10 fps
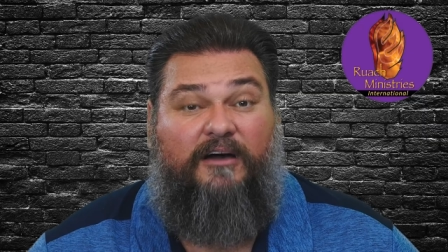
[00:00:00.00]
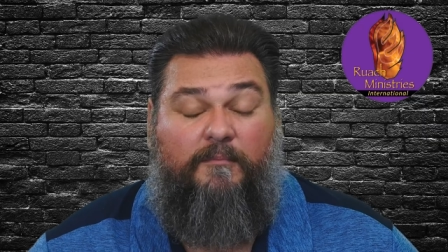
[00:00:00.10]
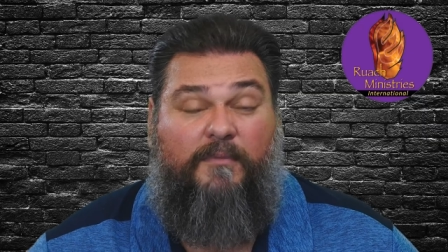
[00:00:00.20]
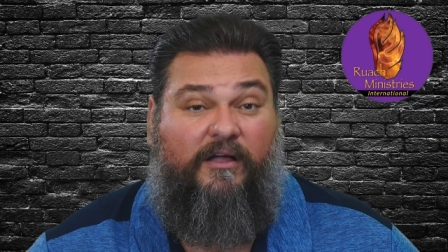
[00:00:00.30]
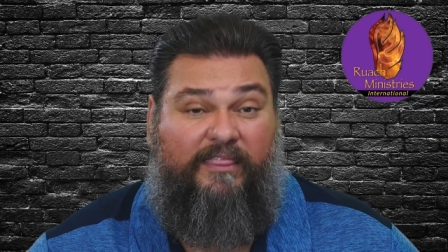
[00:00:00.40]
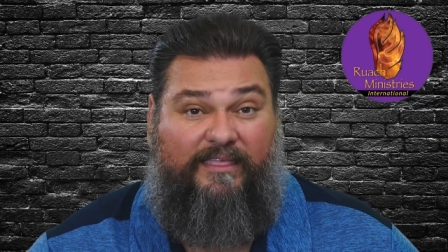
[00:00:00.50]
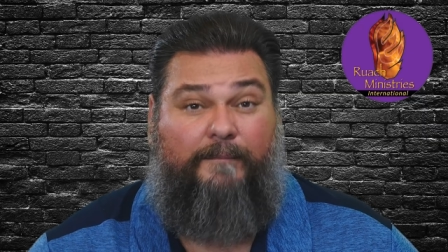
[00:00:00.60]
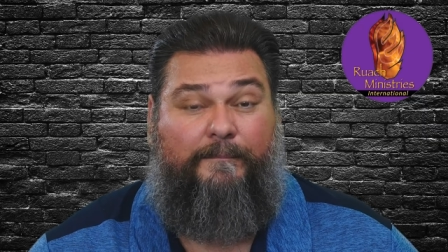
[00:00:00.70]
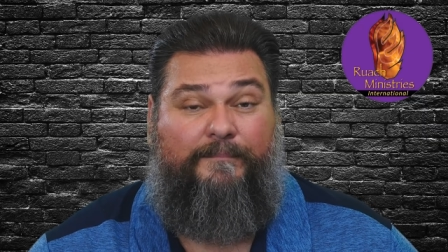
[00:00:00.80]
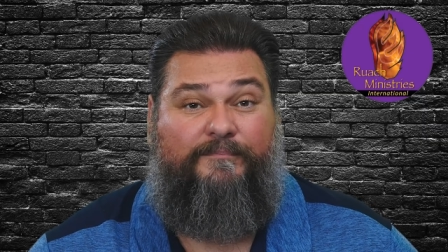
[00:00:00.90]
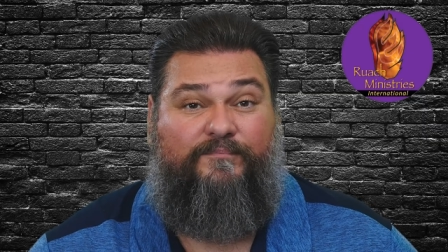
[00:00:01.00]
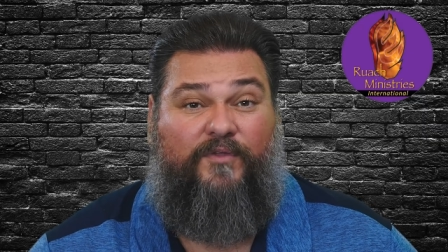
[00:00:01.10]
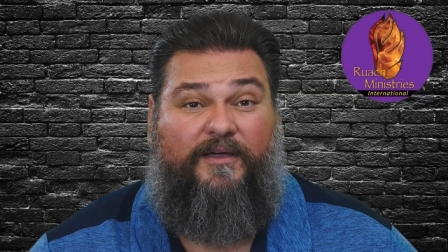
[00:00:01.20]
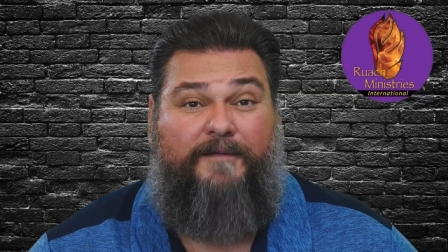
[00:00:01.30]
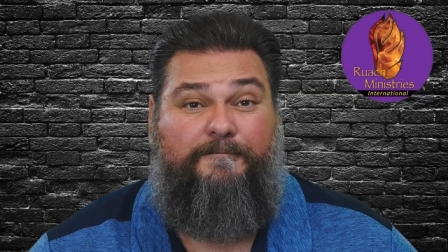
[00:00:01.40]
among them.
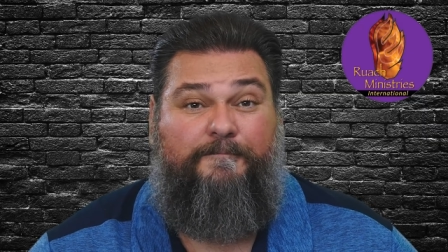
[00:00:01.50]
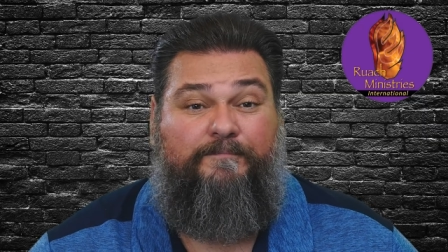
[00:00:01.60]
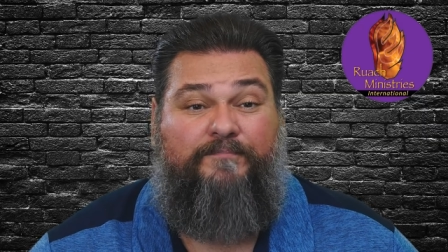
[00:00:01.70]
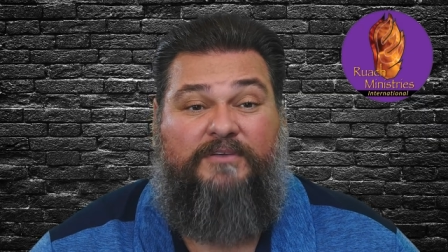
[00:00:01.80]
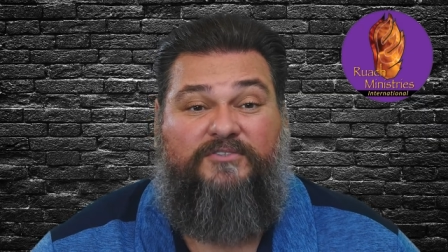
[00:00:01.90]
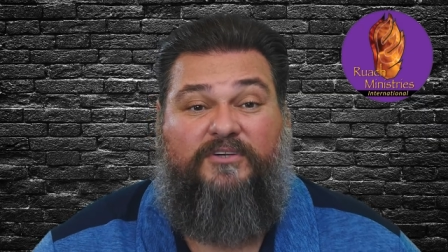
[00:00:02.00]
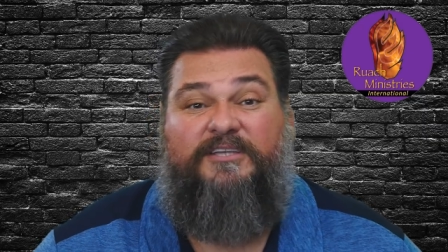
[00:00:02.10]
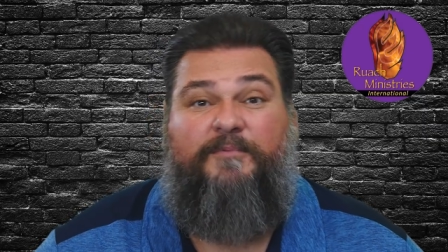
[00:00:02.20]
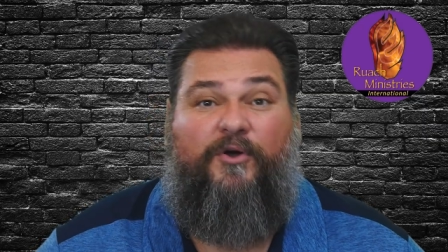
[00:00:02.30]
Okay, so let's keep